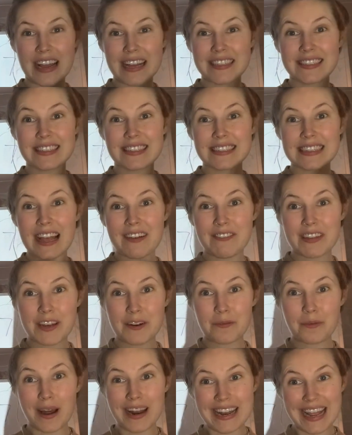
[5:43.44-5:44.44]
7
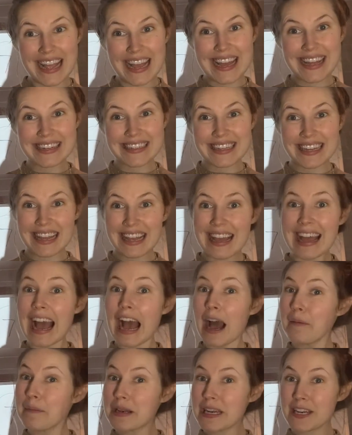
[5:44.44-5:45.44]
in one hand.
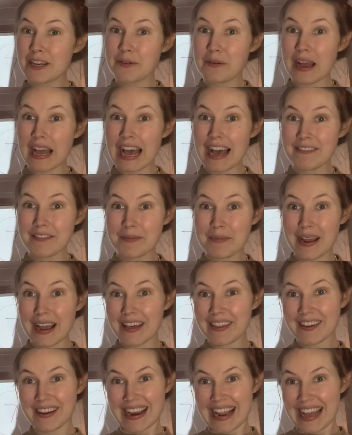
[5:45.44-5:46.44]
How many do I have in my
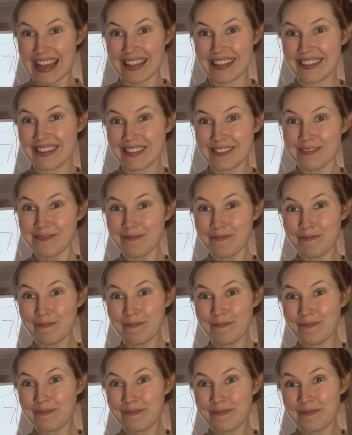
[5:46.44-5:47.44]
other hand?
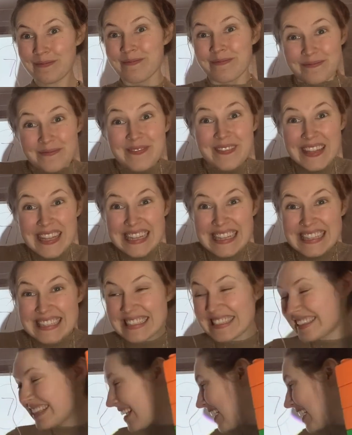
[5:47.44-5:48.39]
0.